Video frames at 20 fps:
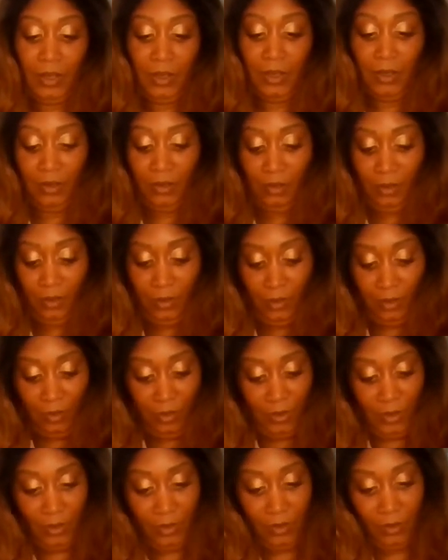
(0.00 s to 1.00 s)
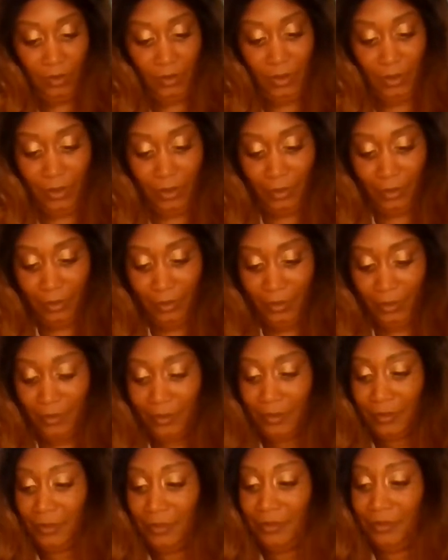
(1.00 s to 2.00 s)
Okay. All
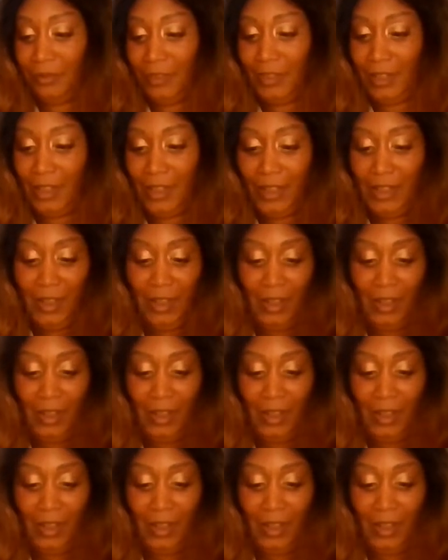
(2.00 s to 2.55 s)
right.